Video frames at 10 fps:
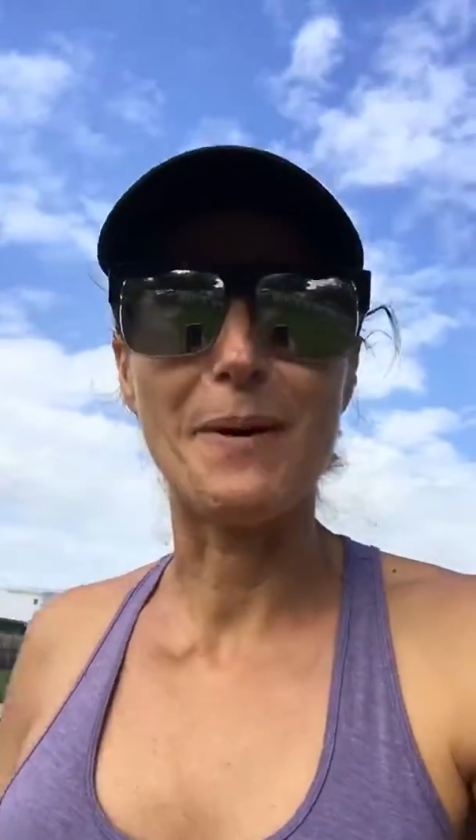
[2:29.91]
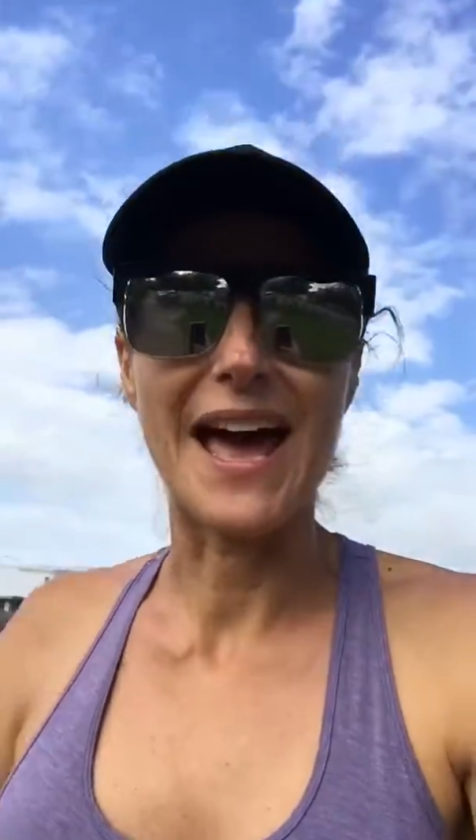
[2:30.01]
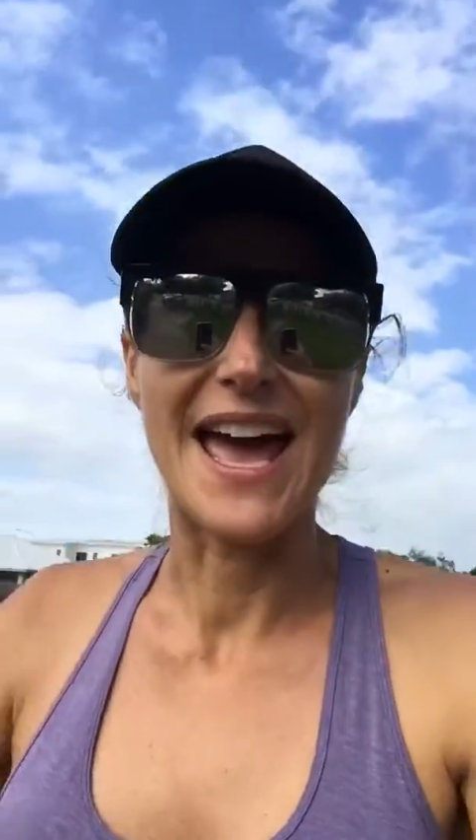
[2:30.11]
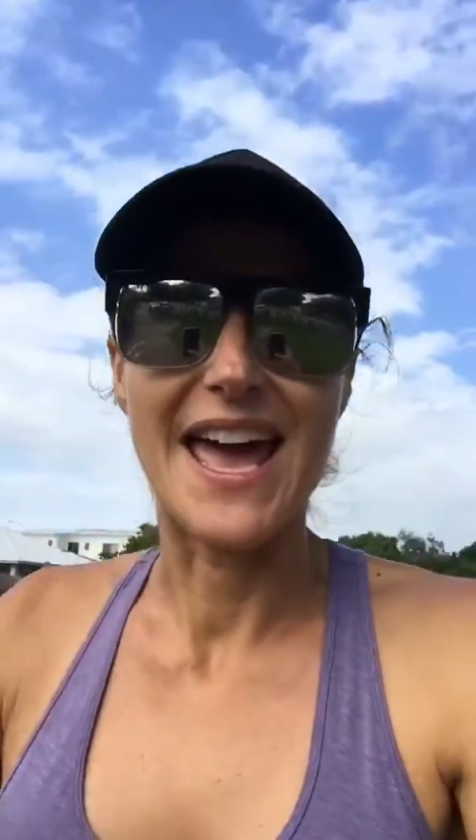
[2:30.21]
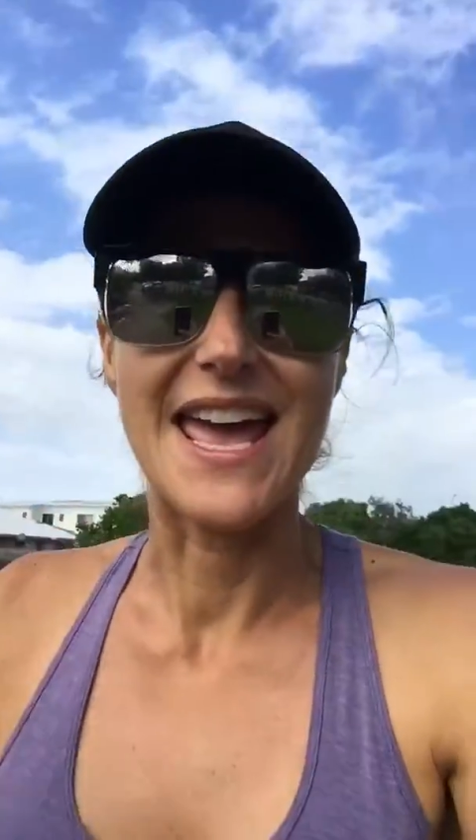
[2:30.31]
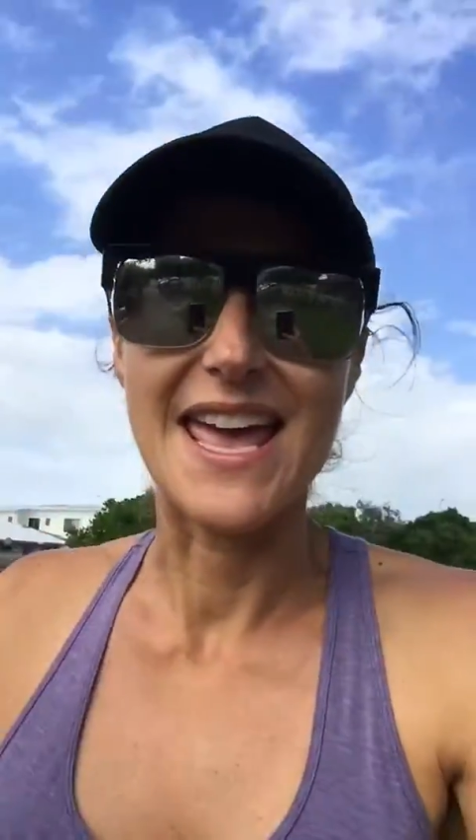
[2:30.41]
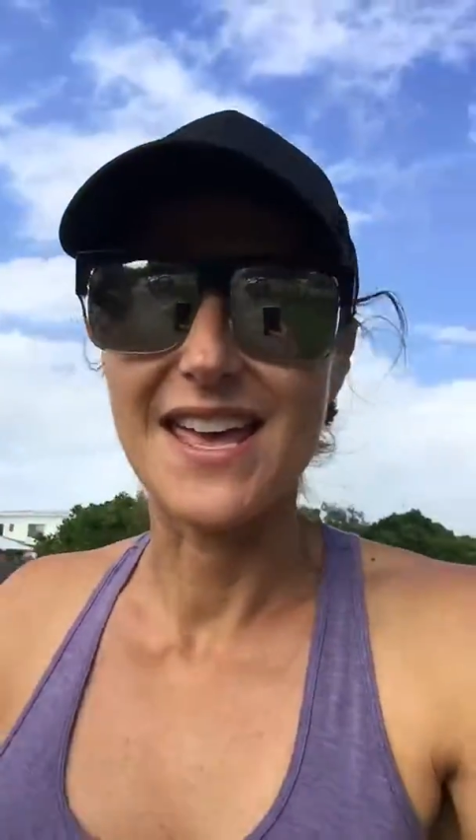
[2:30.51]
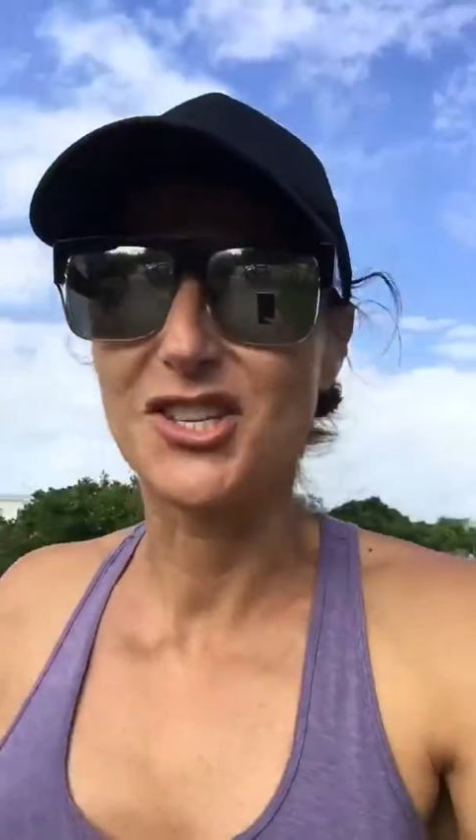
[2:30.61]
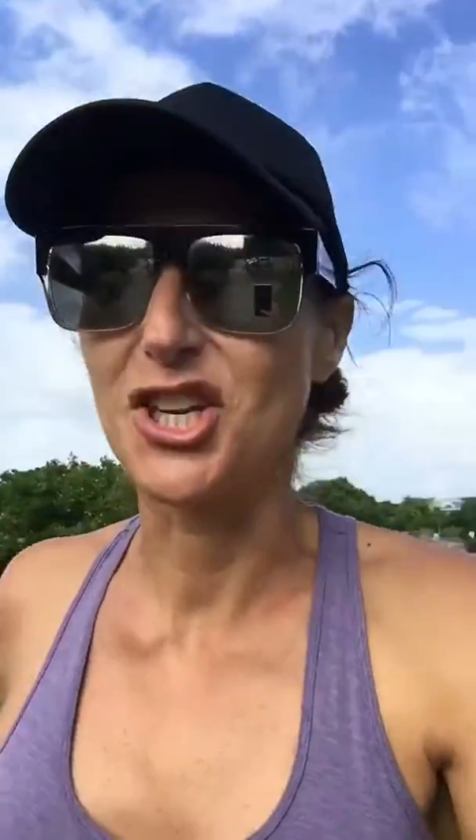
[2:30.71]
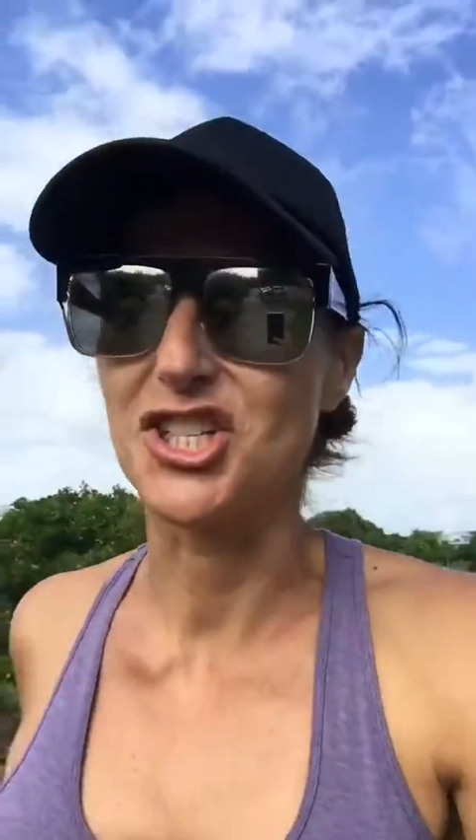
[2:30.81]
a
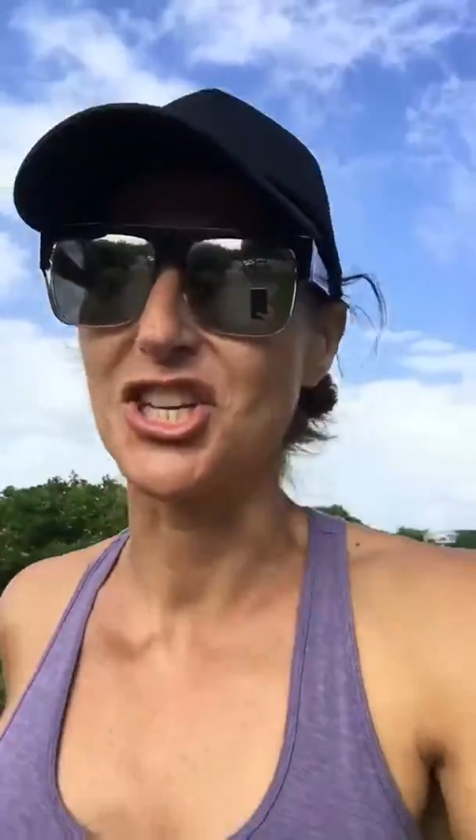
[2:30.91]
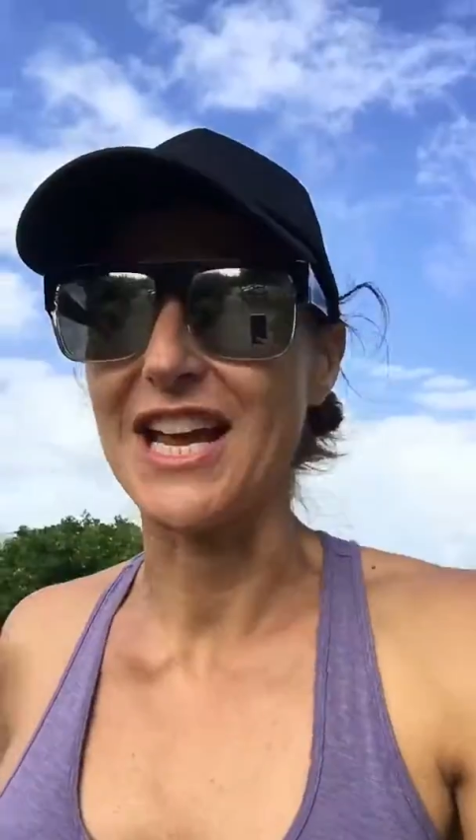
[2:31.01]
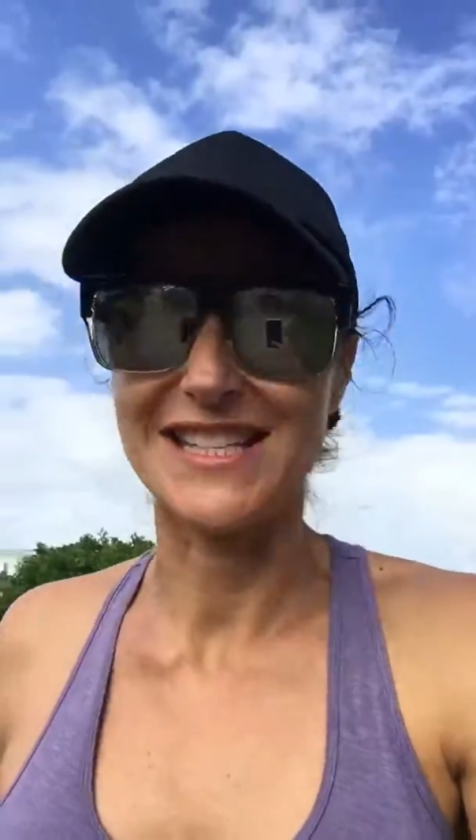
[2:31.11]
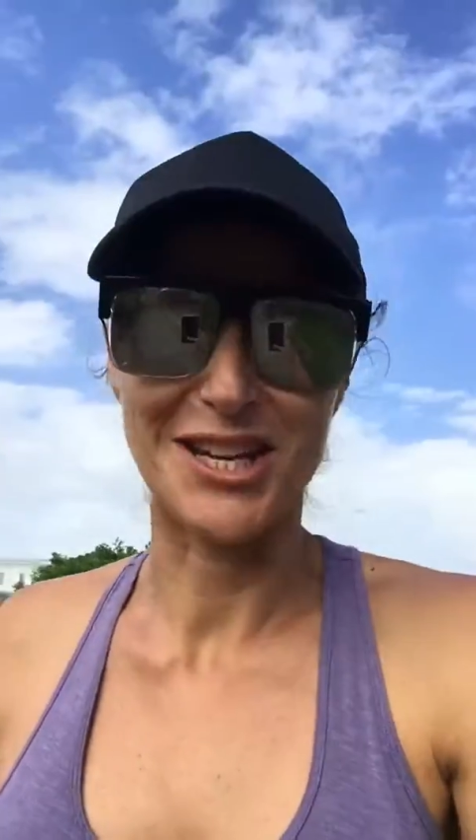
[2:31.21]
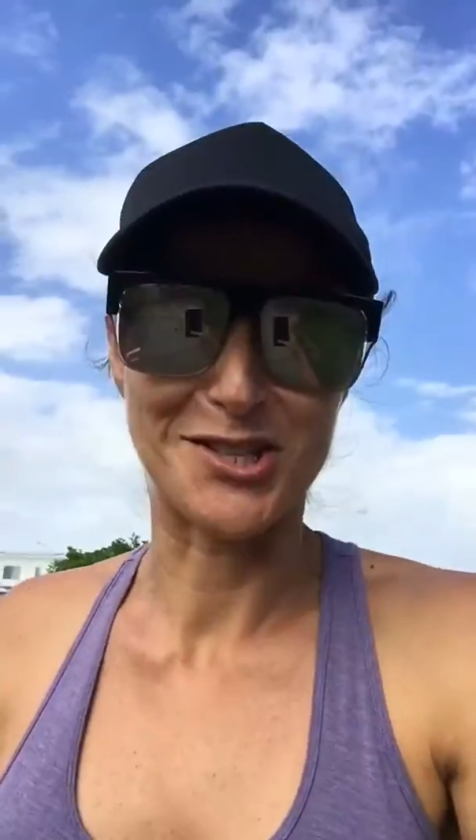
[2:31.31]
chit-chat session